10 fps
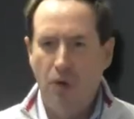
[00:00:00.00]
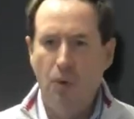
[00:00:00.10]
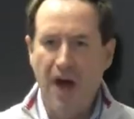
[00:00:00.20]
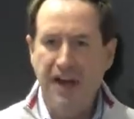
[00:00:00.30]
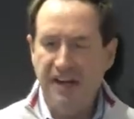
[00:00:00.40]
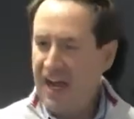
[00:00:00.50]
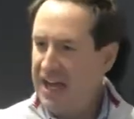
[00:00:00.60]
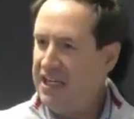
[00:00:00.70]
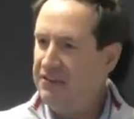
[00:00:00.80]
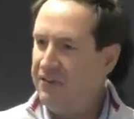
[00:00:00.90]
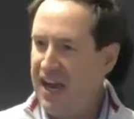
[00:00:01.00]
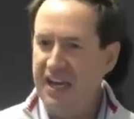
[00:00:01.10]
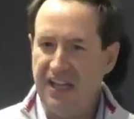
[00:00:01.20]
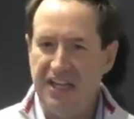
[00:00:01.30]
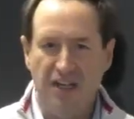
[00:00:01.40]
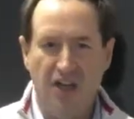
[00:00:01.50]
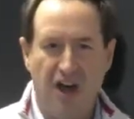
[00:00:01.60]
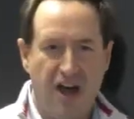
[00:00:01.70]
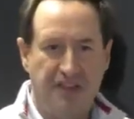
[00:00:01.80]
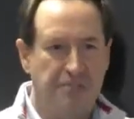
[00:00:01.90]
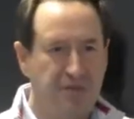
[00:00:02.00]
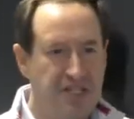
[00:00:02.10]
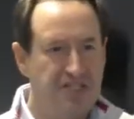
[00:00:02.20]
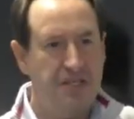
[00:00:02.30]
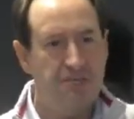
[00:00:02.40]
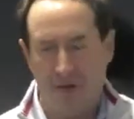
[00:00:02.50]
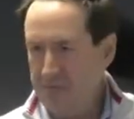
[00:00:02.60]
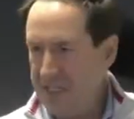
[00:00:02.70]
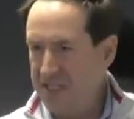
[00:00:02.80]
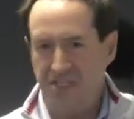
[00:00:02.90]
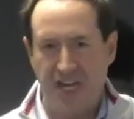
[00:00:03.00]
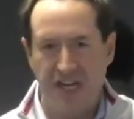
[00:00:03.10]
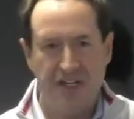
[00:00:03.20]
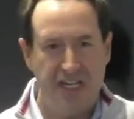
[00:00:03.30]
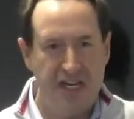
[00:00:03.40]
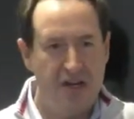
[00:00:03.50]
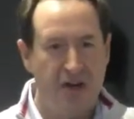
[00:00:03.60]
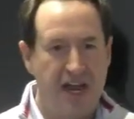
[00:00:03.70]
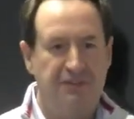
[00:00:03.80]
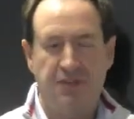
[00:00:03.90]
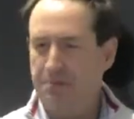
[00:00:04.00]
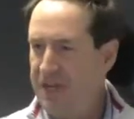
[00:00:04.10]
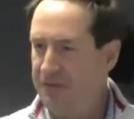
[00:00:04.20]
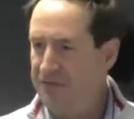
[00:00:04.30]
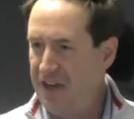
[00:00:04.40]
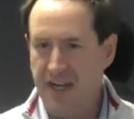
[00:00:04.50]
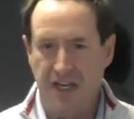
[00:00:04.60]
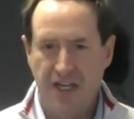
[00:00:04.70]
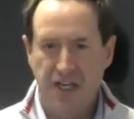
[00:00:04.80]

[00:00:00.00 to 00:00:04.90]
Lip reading: One, I can violate a law and the police can put me in jail here. Or I have to pay a fine.